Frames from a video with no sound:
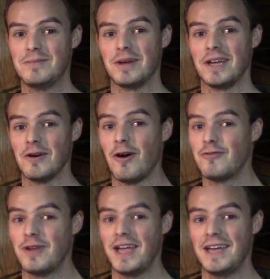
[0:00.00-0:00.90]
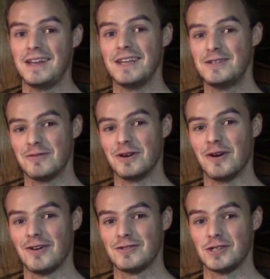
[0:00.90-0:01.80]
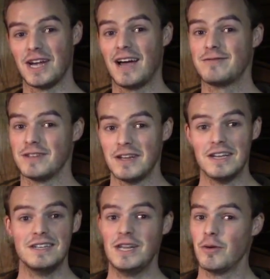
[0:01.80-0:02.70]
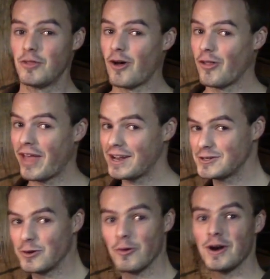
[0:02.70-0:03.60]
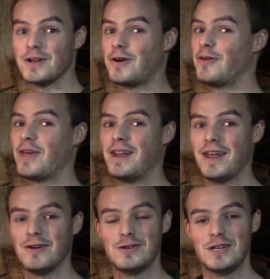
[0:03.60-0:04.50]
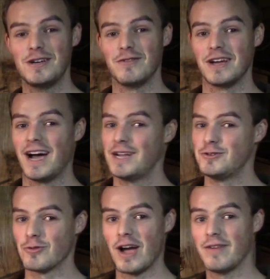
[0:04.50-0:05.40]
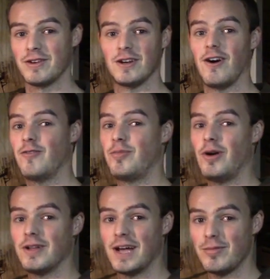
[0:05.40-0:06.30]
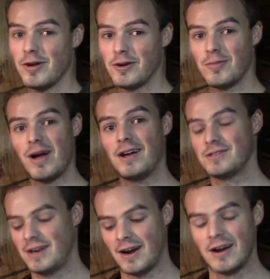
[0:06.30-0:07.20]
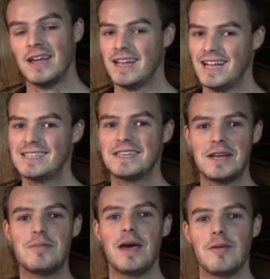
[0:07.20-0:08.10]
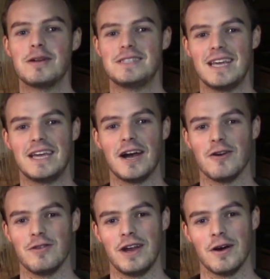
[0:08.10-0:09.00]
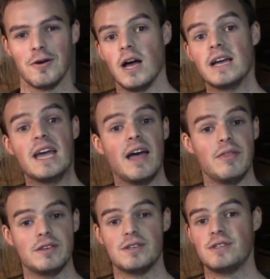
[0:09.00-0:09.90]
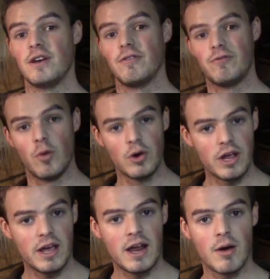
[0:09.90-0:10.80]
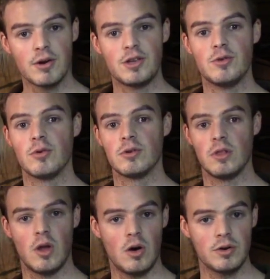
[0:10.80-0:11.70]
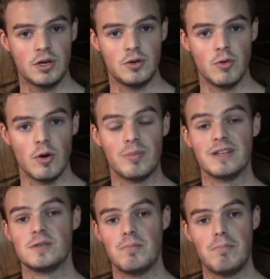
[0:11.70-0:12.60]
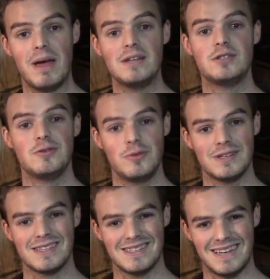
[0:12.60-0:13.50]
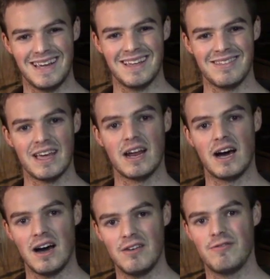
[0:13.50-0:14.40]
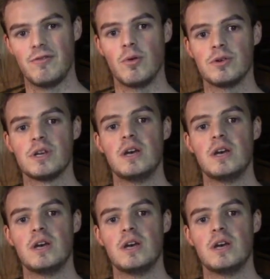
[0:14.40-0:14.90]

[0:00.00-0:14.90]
a golf head into a golf shaft and deal with all that torque and all that energy of a guy driving a golf ball a couple hundred miles an hour, it's going to be able to take care of an arrow. Again, this is a 48 hour cure, long cure, but it's meant to withstand that high force force,